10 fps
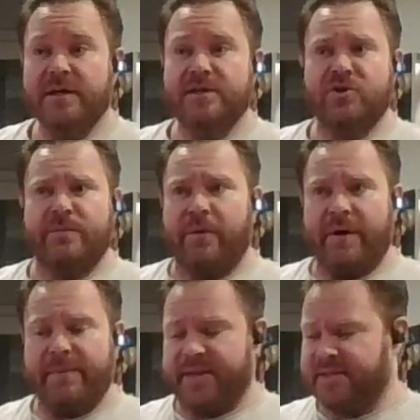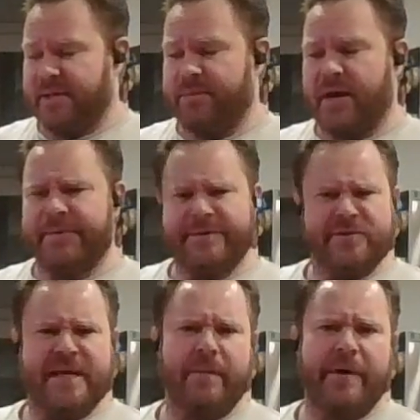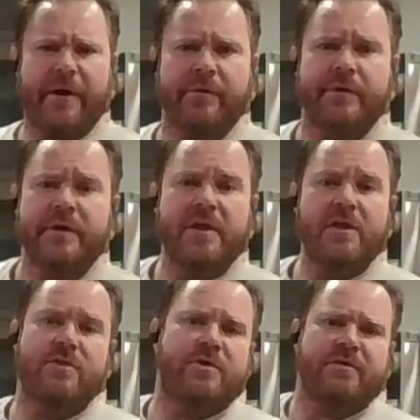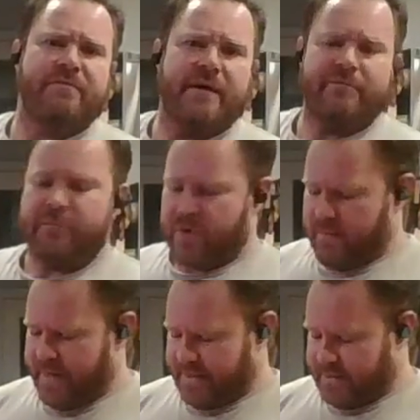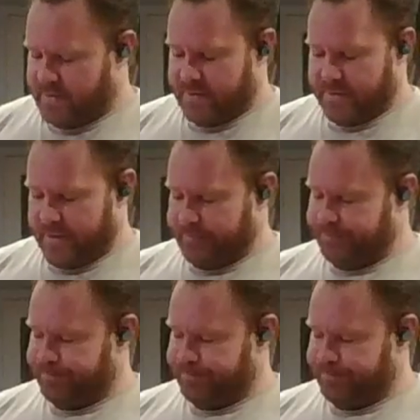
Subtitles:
Should be ready about the same time. This will take about 35-40 minutes. So